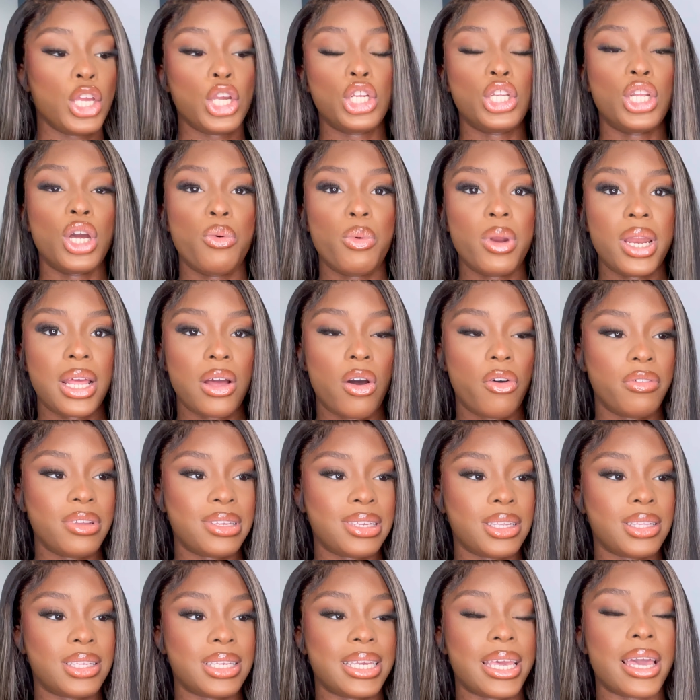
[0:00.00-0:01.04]
you don't want it obviously
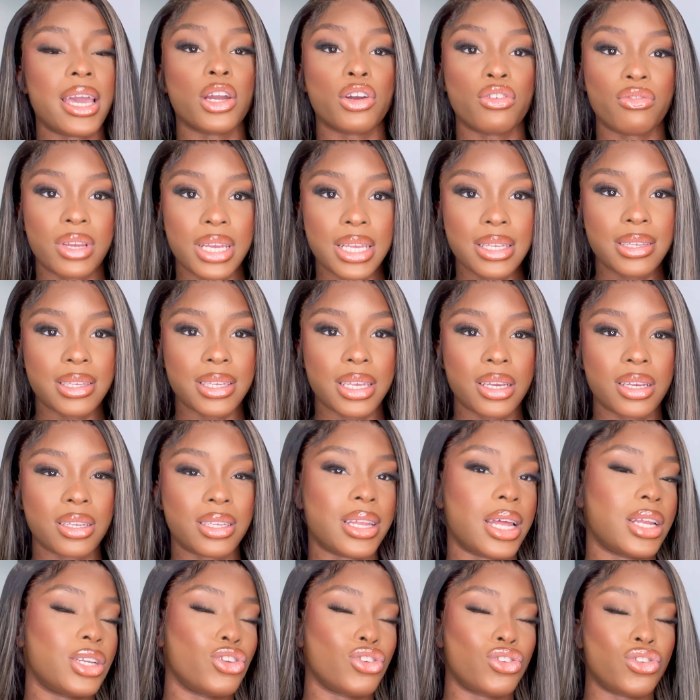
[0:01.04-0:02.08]
to get greasy, because
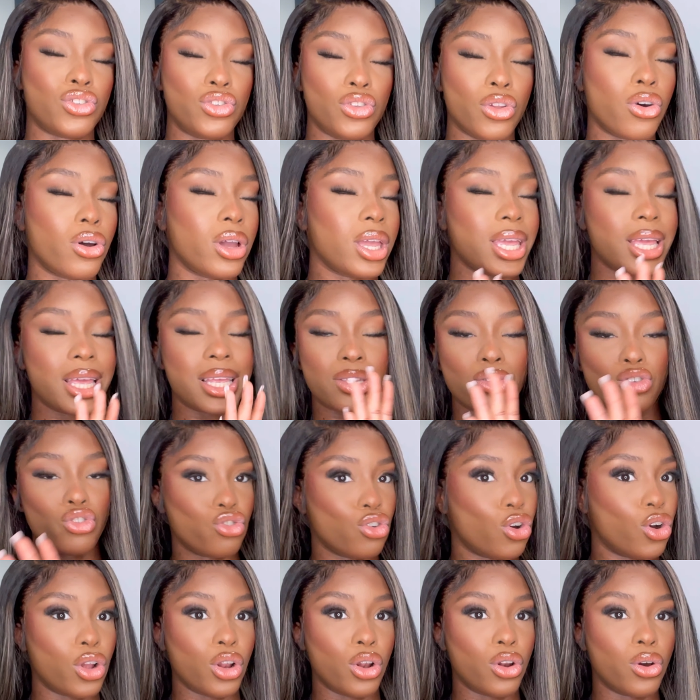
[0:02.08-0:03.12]
that just not, it's
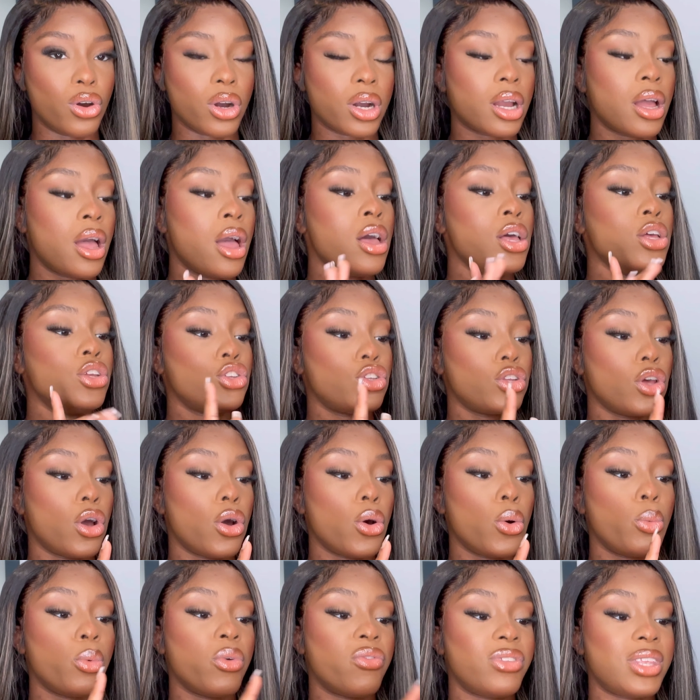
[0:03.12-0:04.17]
not a look. So
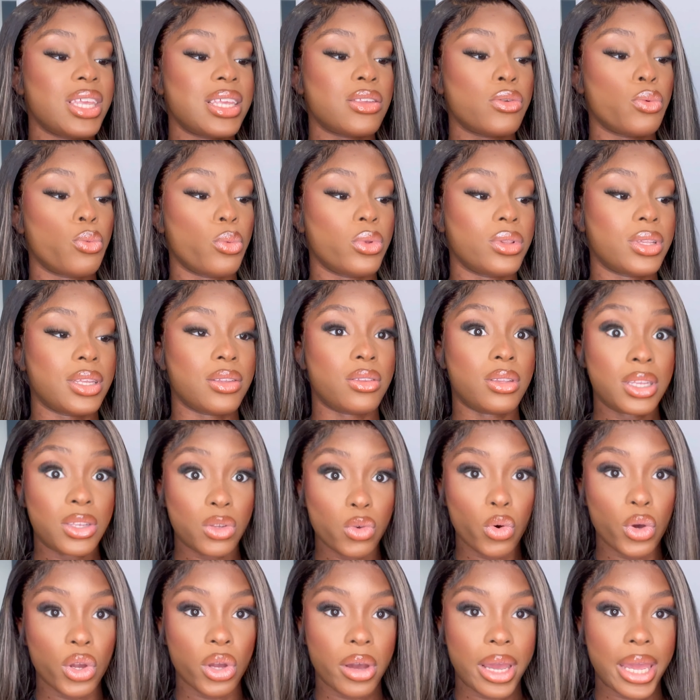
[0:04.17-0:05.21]
with this
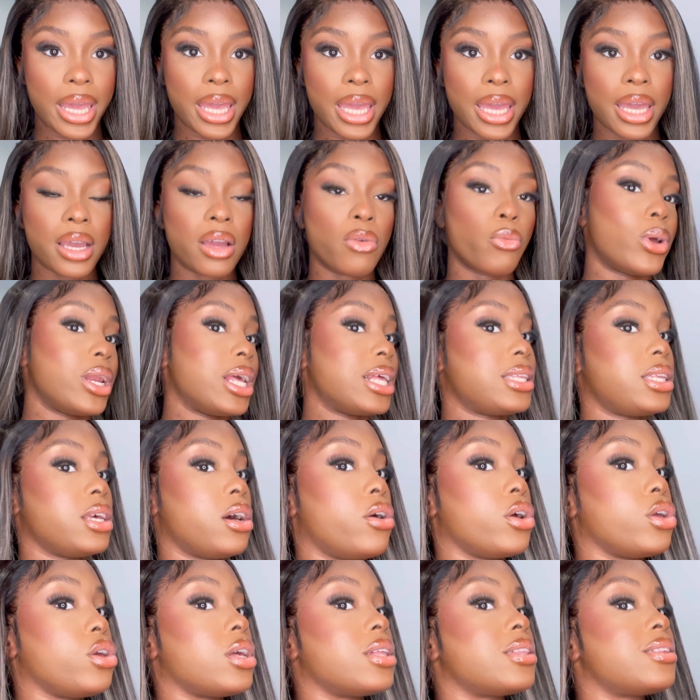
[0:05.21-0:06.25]
oil here, when I tell
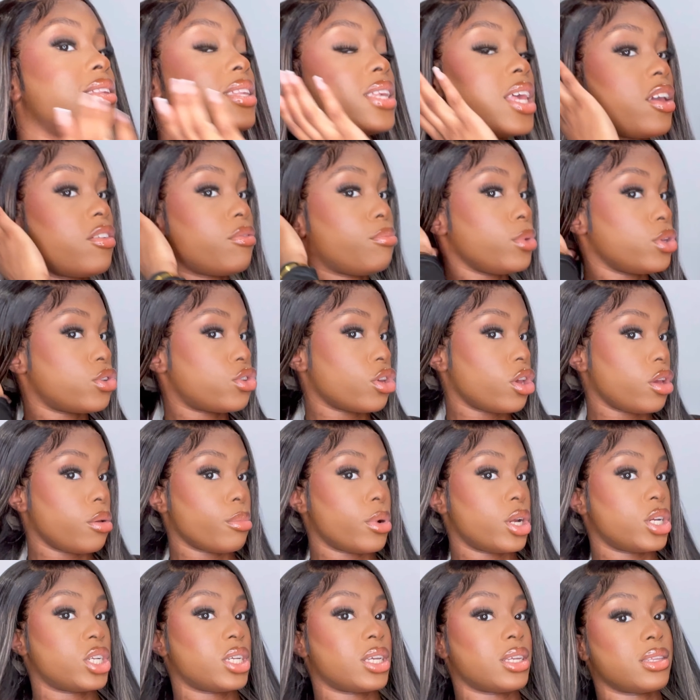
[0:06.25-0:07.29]
you, it saved me so
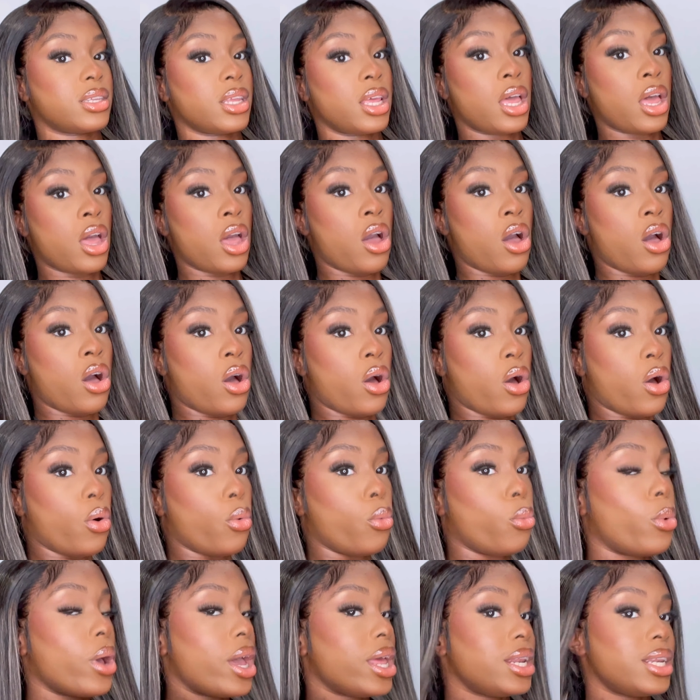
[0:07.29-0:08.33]
much, because
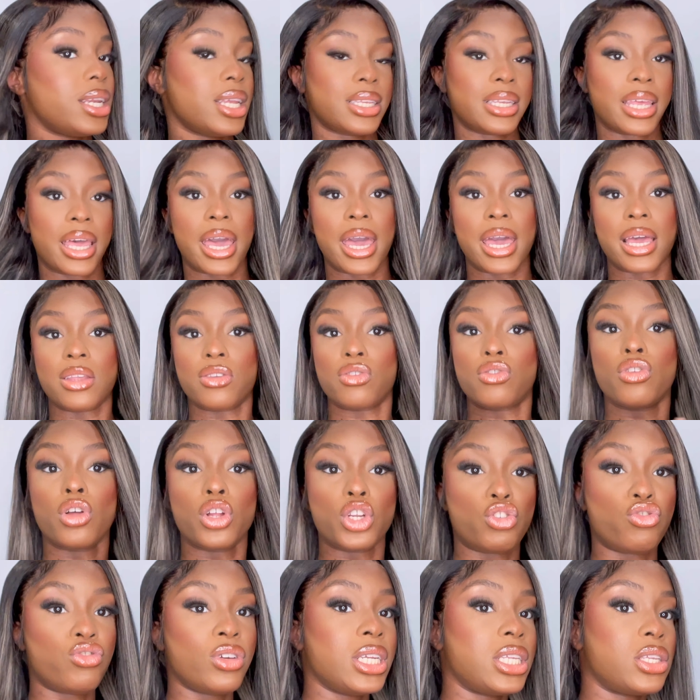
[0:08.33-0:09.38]
when this hair is not
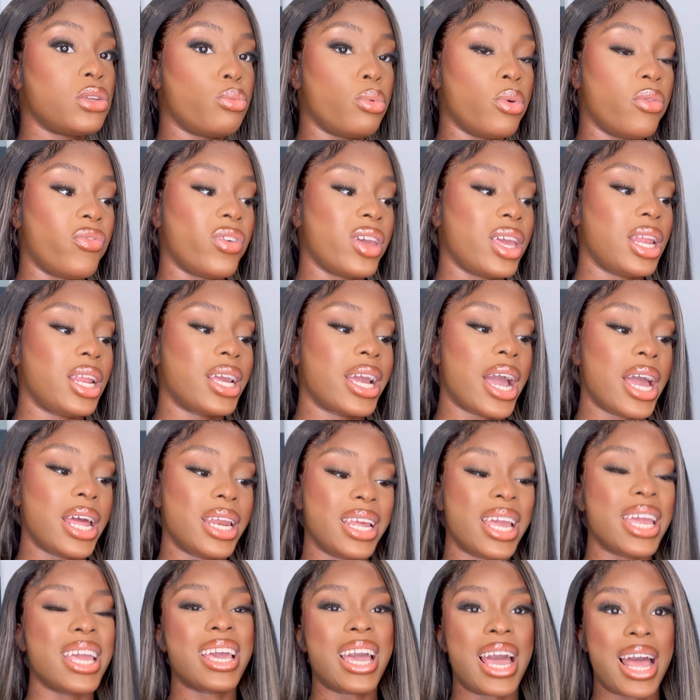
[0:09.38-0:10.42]
treated with it,
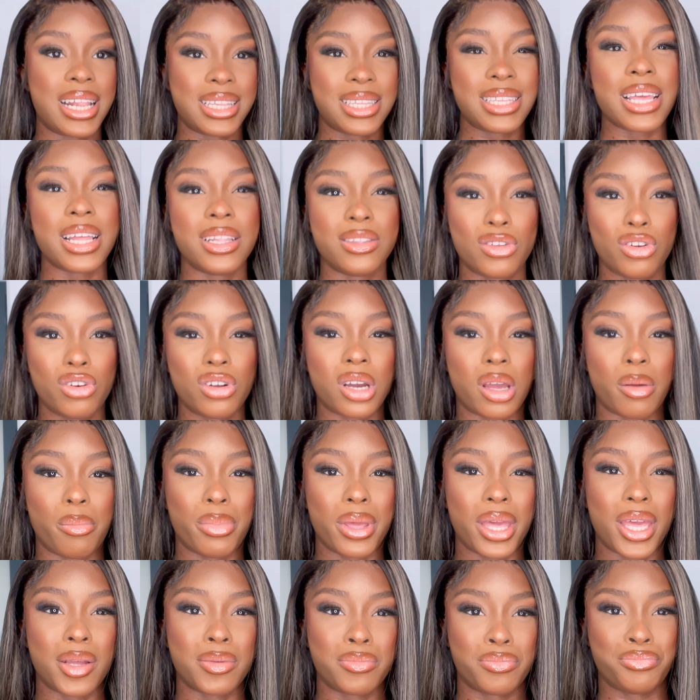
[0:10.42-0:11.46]
it can tend to look a
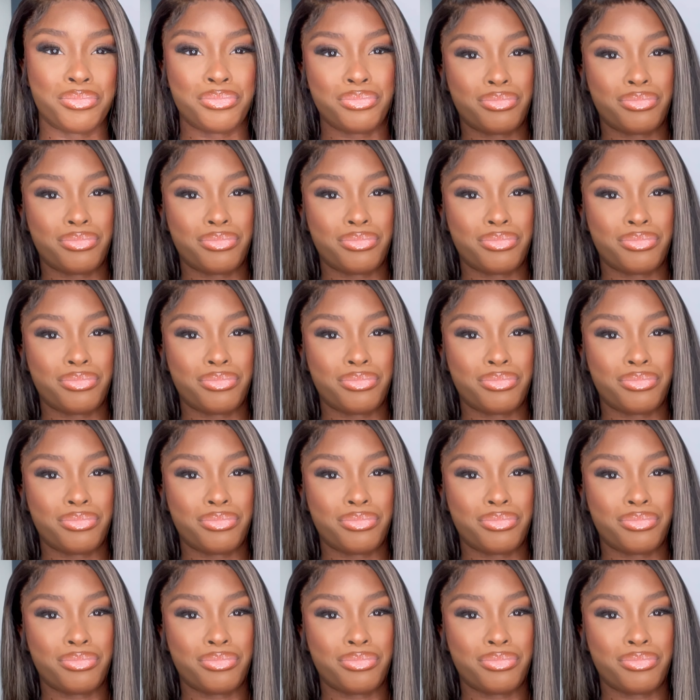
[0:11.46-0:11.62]
bit